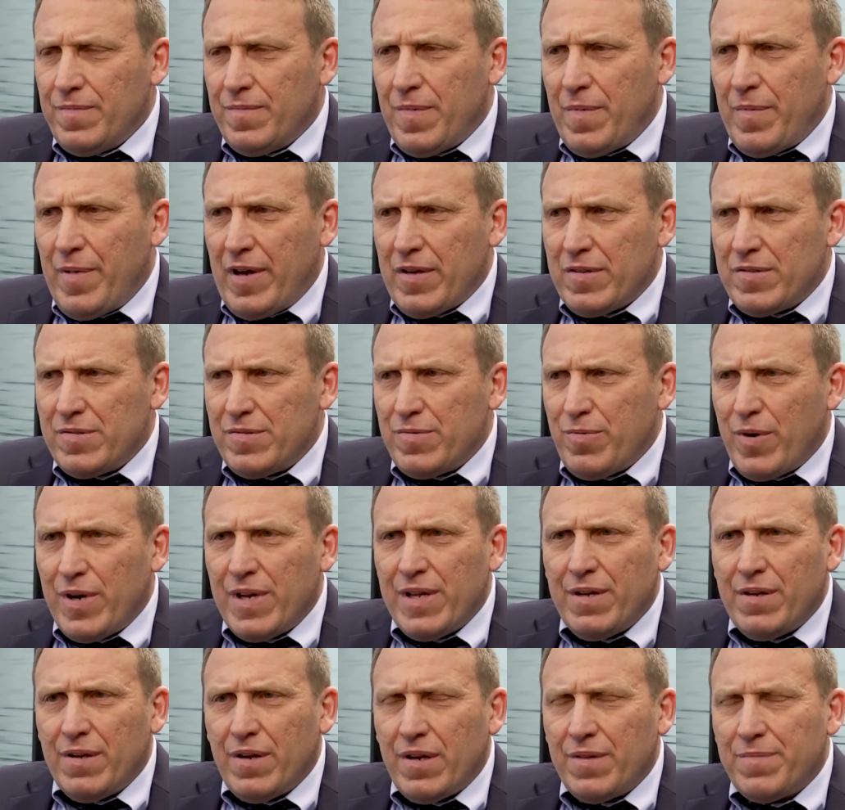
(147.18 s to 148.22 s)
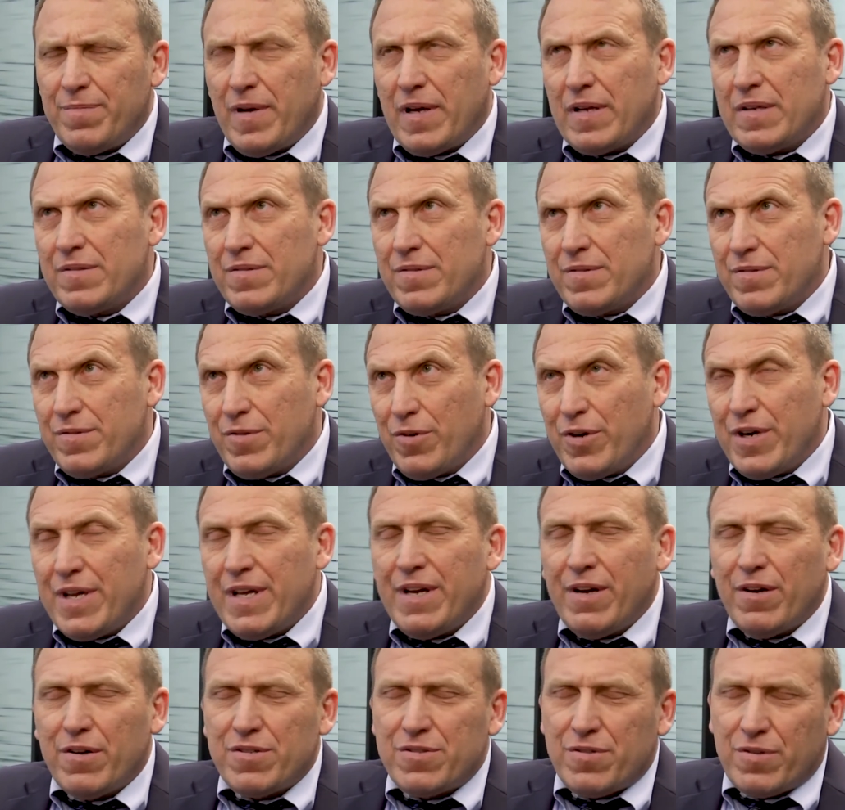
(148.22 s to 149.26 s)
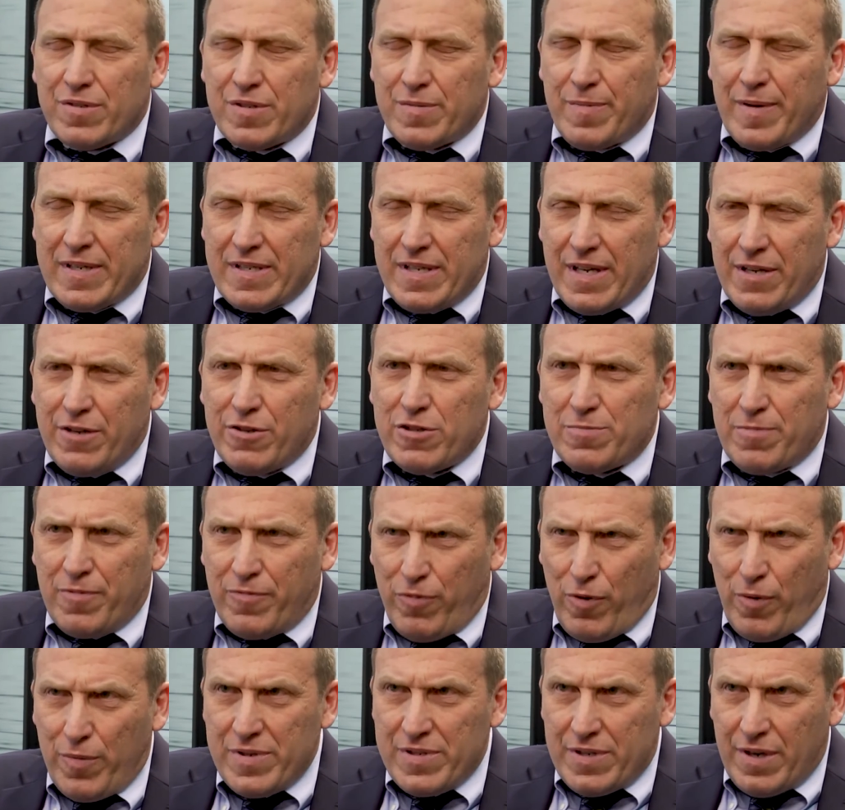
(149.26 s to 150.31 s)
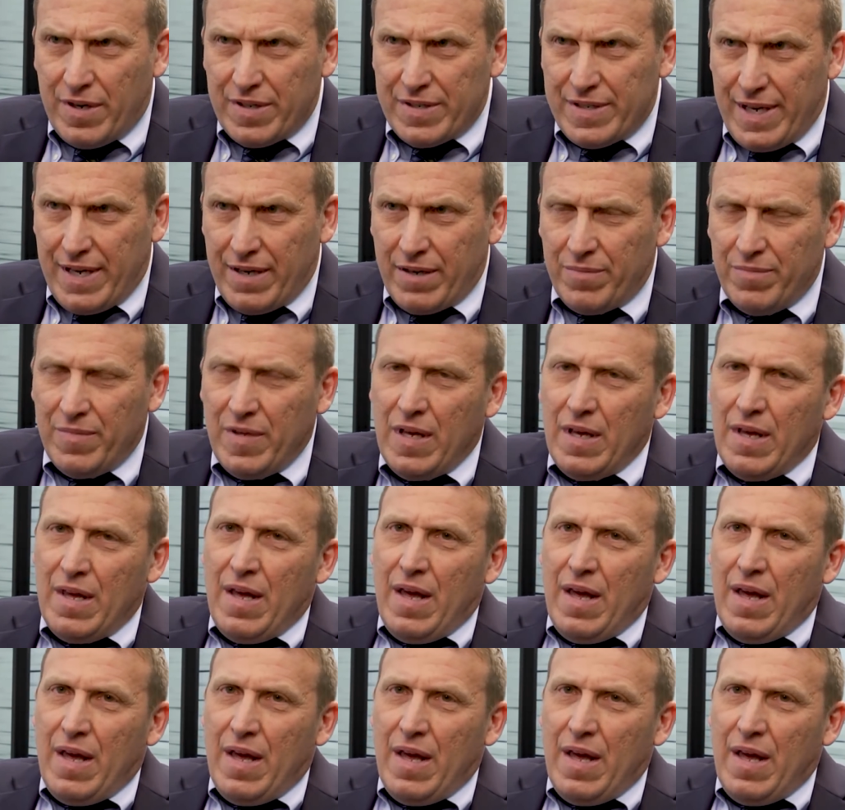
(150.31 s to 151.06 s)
about 20 years, about 30 years. So it's about 10 years before we started Tandem.